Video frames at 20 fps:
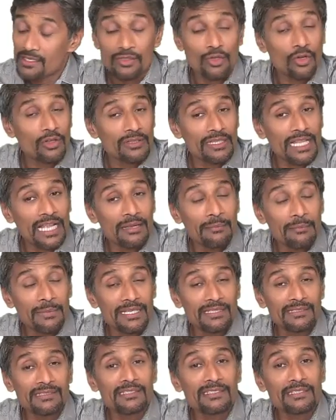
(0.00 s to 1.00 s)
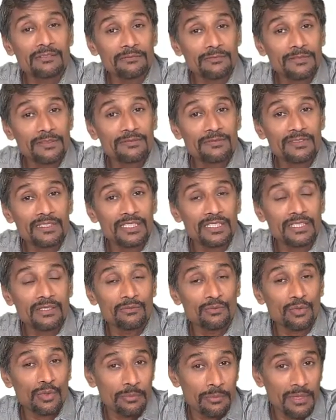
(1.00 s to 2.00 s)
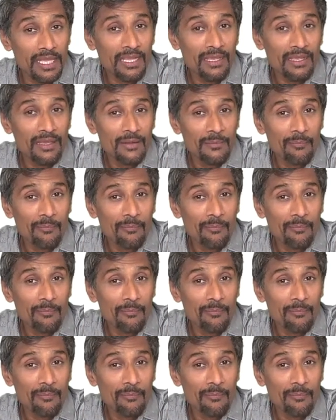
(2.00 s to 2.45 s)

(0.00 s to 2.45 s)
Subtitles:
On that basis, the fifth term would be,